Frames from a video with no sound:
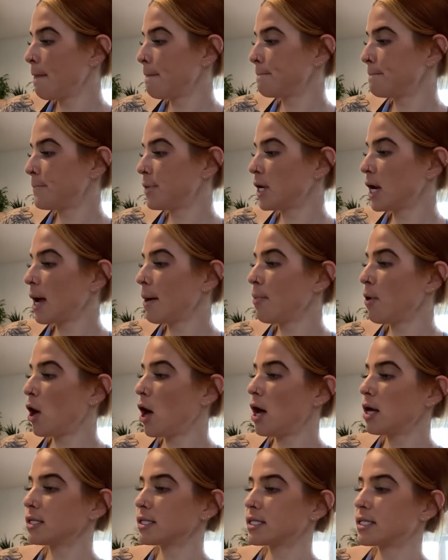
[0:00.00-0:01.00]
but I
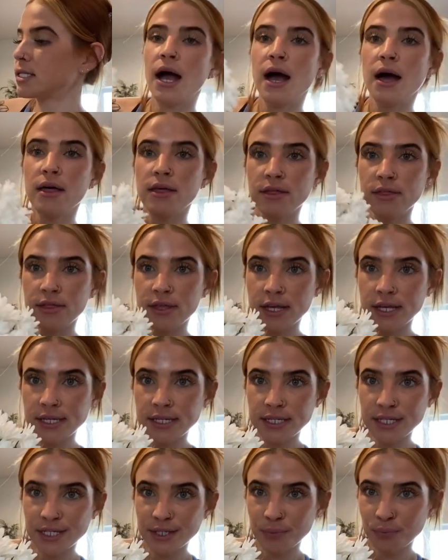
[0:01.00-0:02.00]
bought
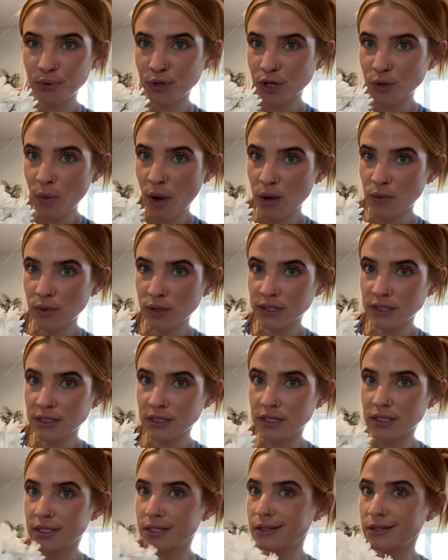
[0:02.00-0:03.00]
these pretty white ones
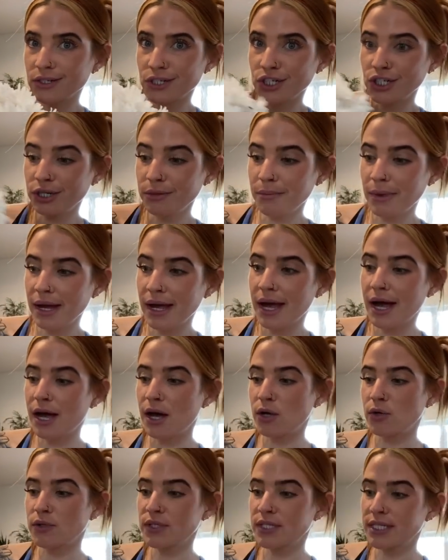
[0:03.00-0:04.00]
because they look good in my
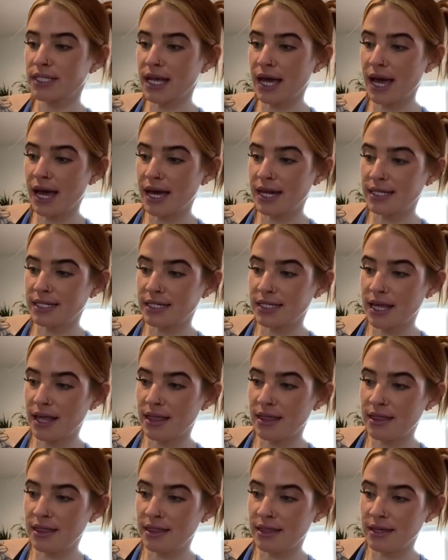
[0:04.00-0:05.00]
house, and
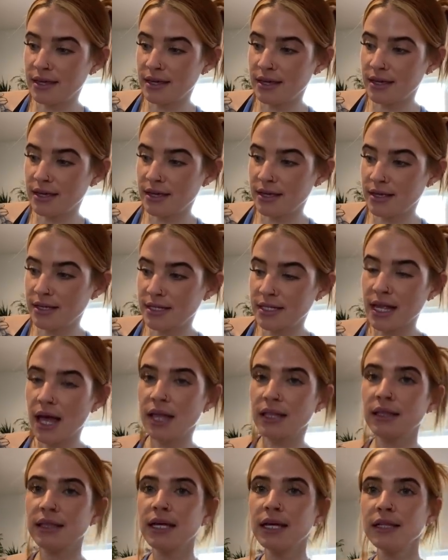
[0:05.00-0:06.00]
these
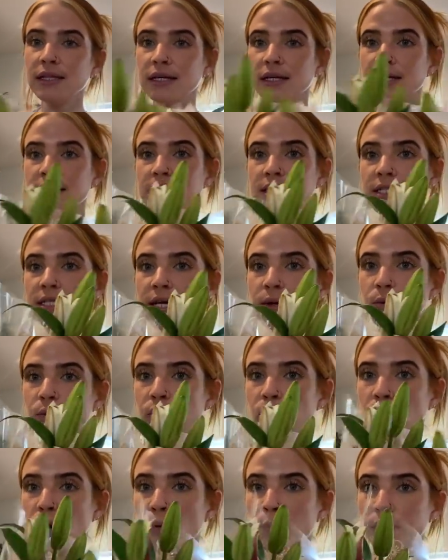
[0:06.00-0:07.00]
lilies that
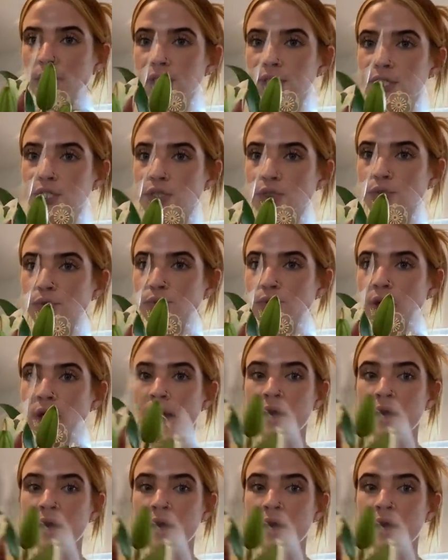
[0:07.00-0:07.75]
will open soon.